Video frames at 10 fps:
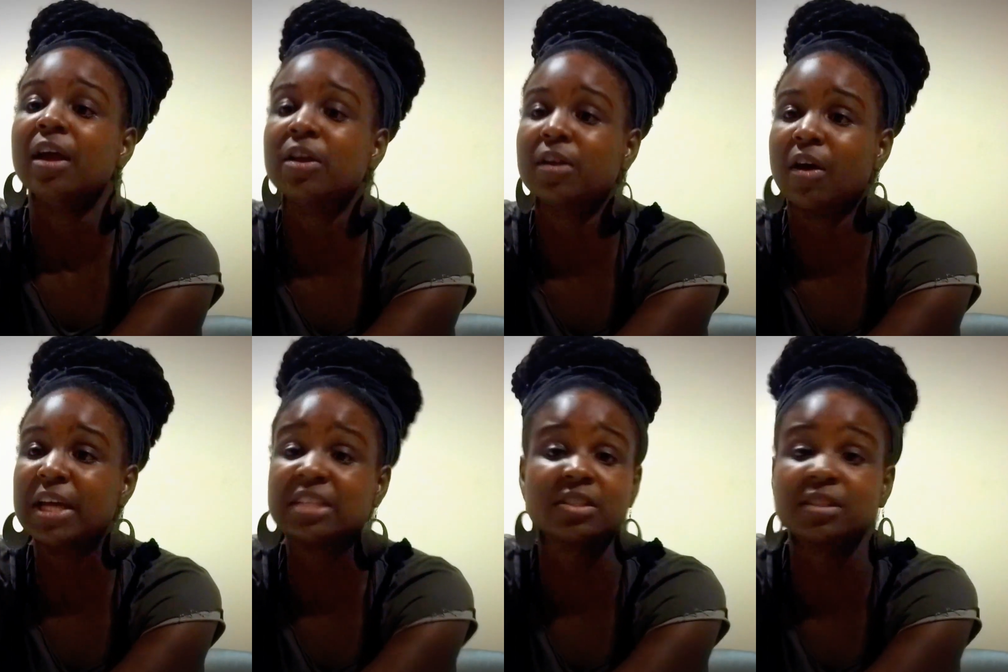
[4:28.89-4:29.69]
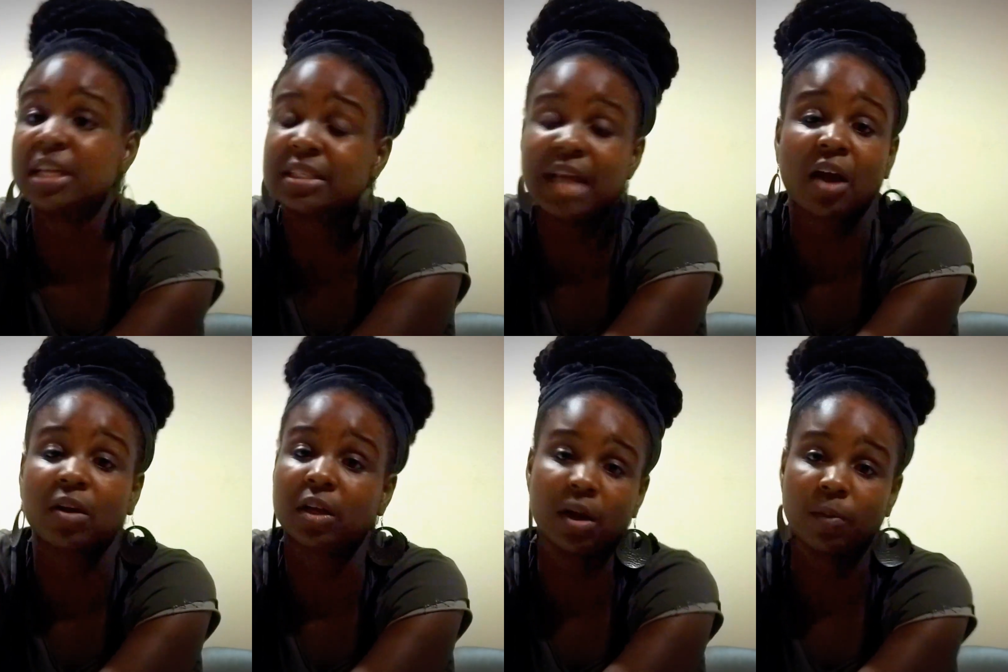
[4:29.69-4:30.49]
you know, it's
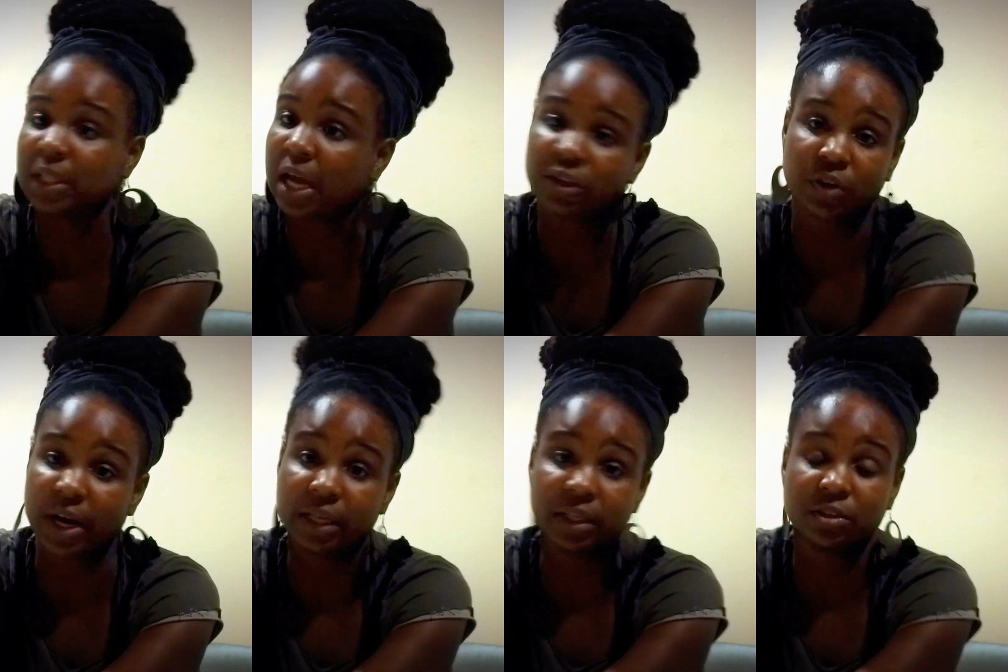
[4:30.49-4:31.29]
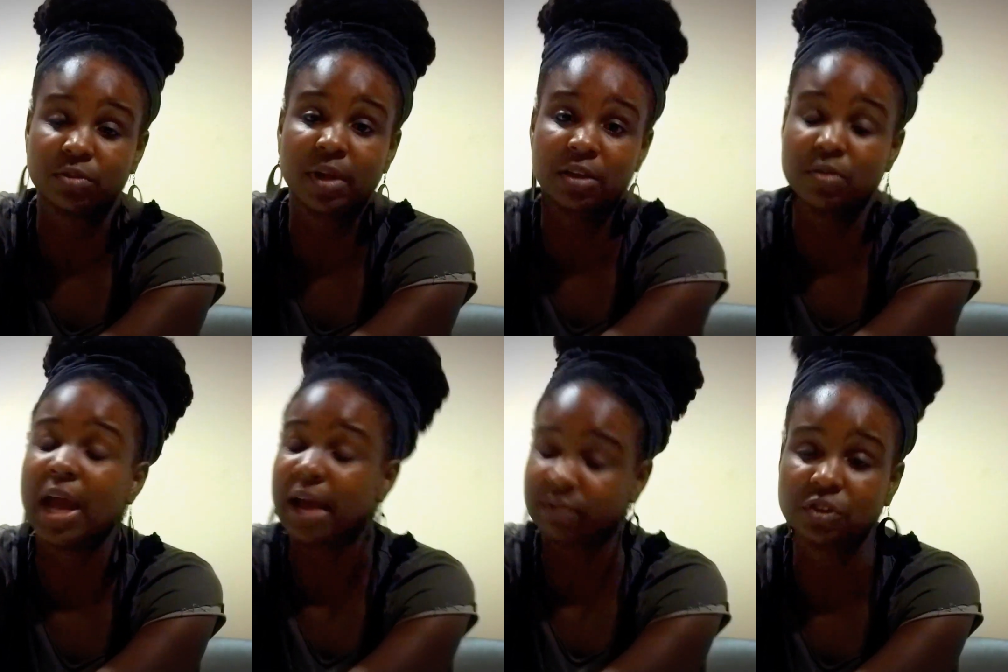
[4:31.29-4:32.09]
not going to come without training. You
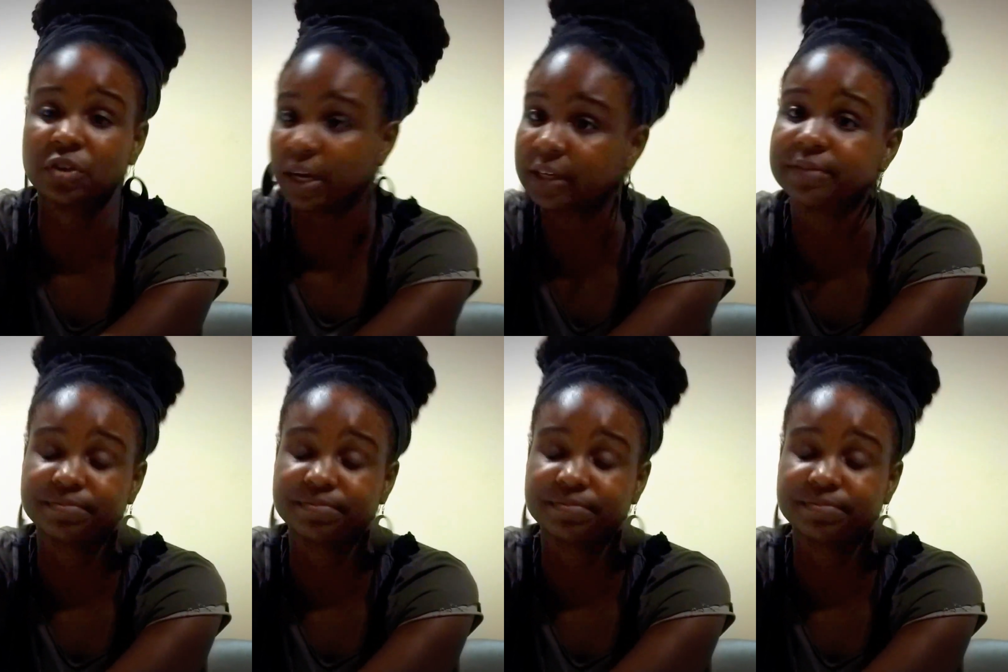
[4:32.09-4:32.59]
have to train.